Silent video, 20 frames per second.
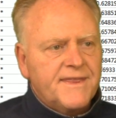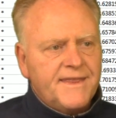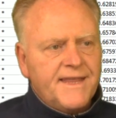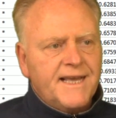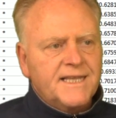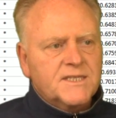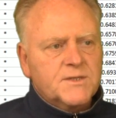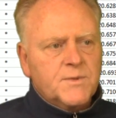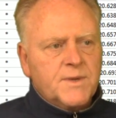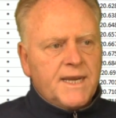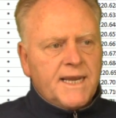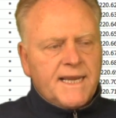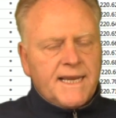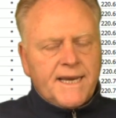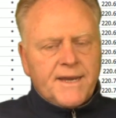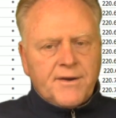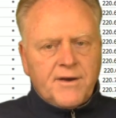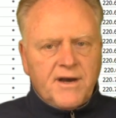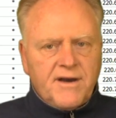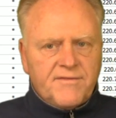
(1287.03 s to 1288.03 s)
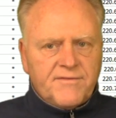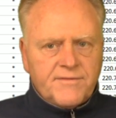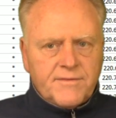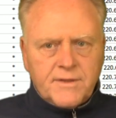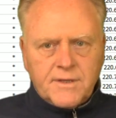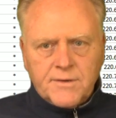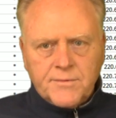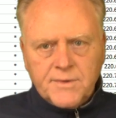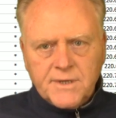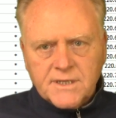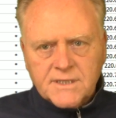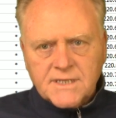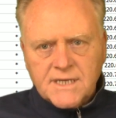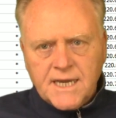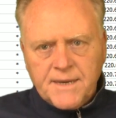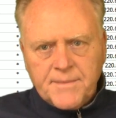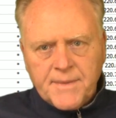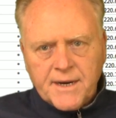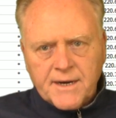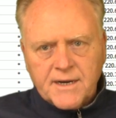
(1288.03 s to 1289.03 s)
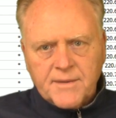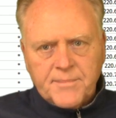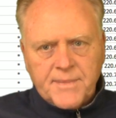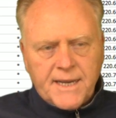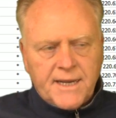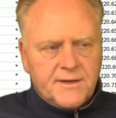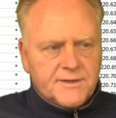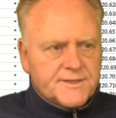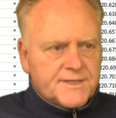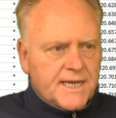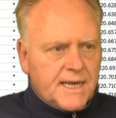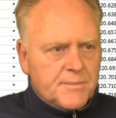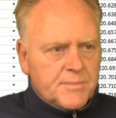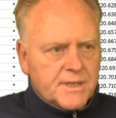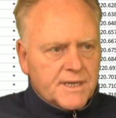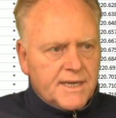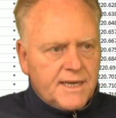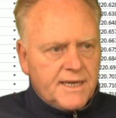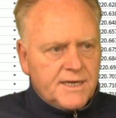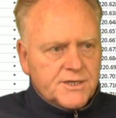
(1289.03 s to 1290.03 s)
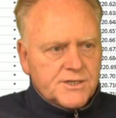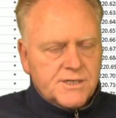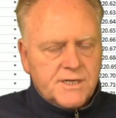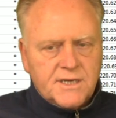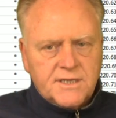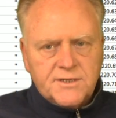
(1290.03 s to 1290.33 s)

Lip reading: and that's when I cut off the real-time market bias application.